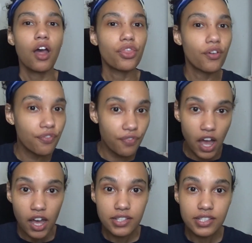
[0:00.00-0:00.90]
The
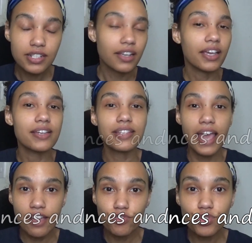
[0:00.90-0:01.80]
first is
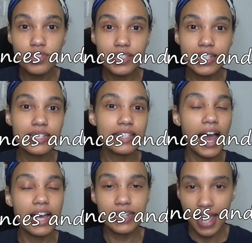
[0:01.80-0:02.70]
entrances
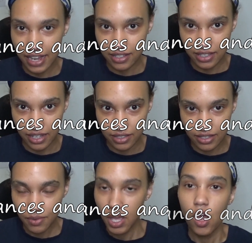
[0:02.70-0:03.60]
and
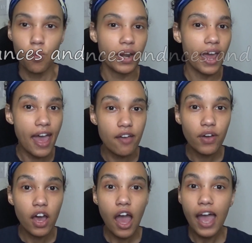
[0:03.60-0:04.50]
exits.
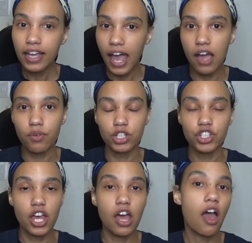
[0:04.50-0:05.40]
Whenever a
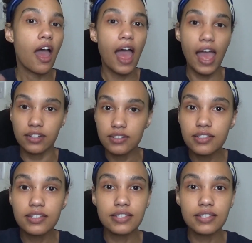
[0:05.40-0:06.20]
character enters a